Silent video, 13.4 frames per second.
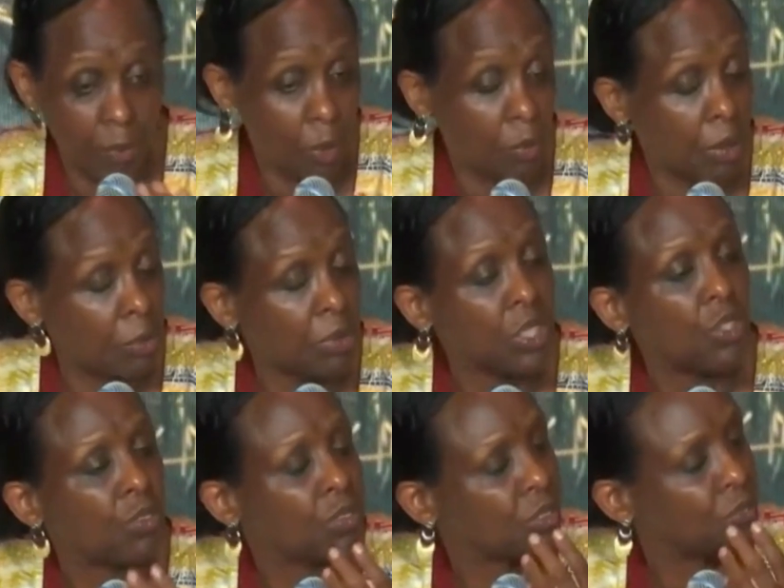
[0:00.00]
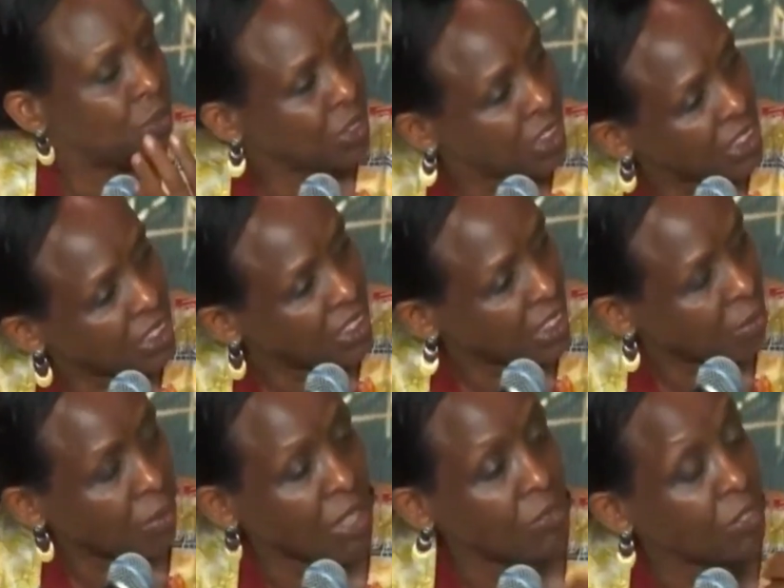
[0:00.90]
probably of the food
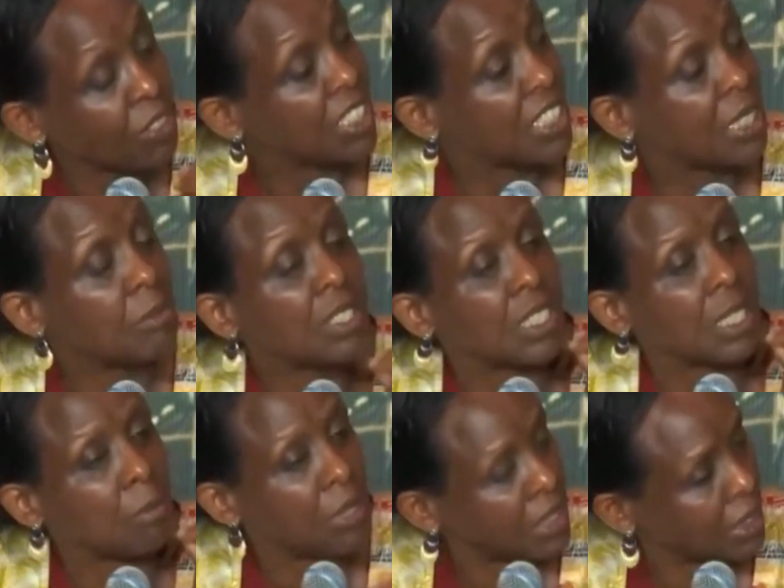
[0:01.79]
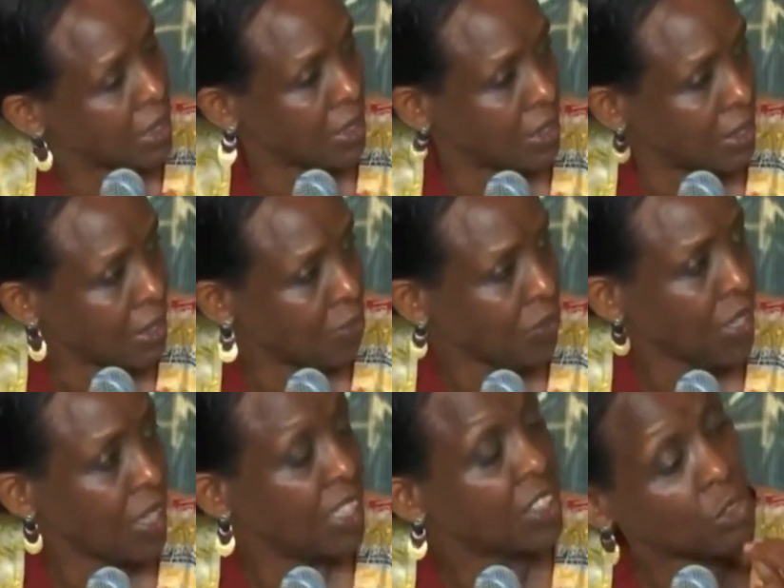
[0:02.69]
system, and food system is